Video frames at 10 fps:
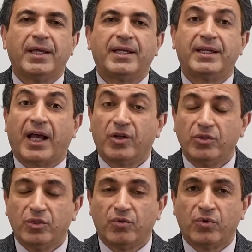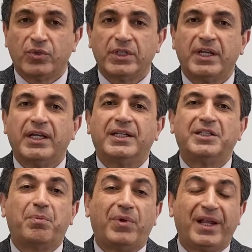In another word,
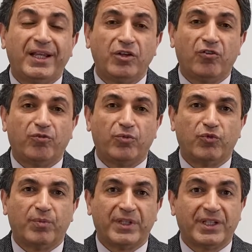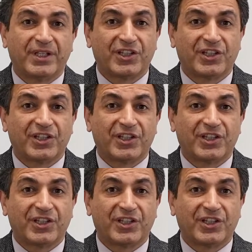the plane of movement